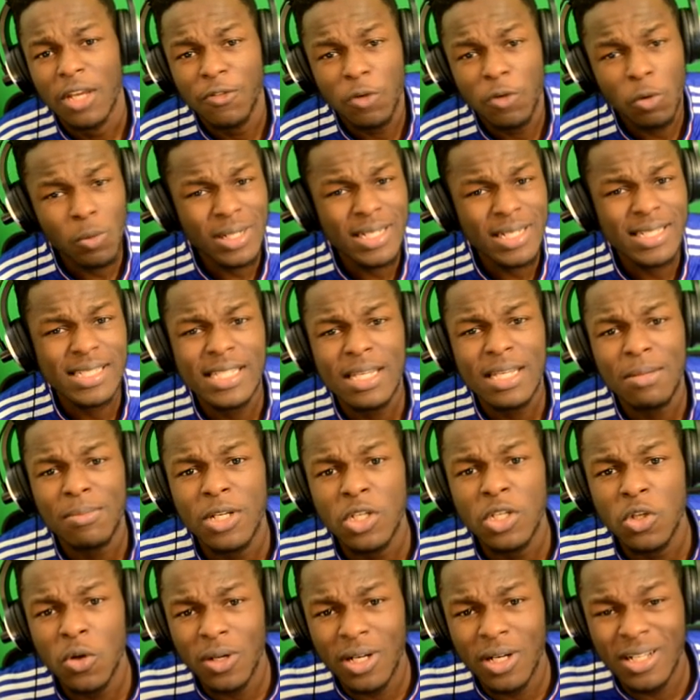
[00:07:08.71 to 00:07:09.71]
If you want to see
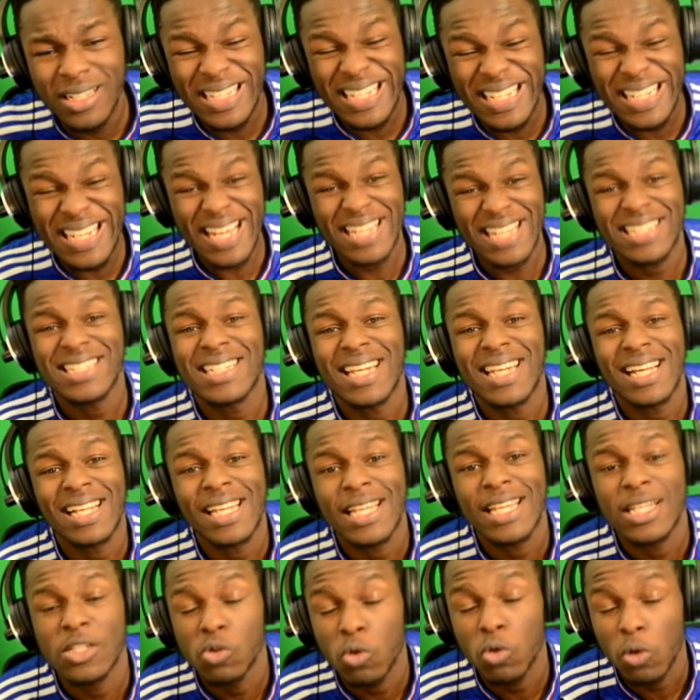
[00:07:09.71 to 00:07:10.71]
me do another
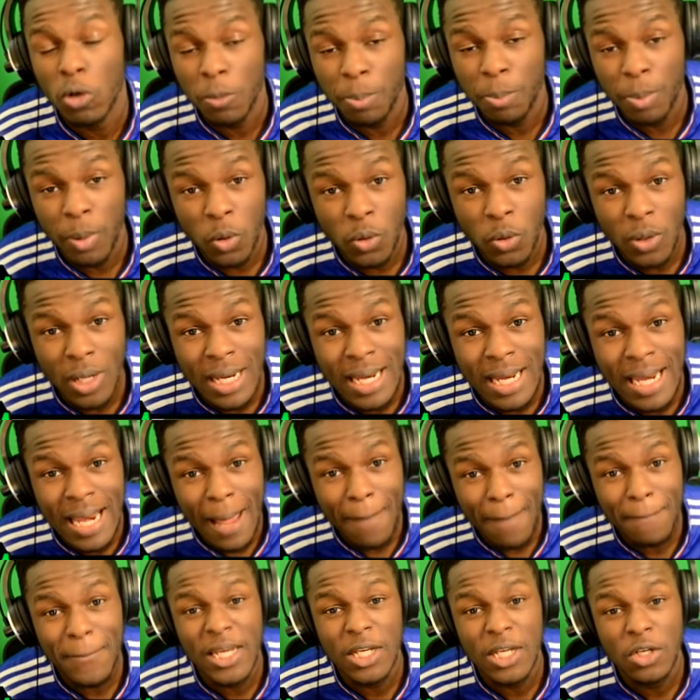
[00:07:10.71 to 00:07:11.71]
nationality squad builder,
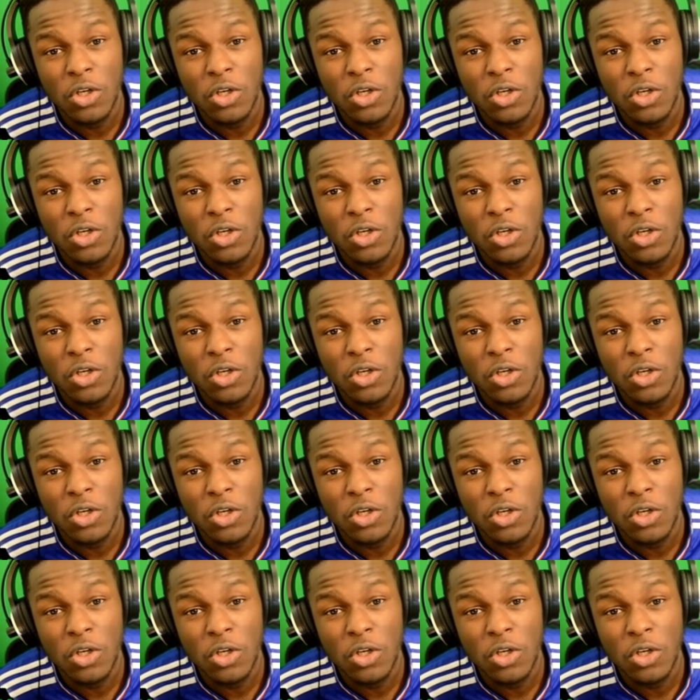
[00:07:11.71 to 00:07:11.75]
let me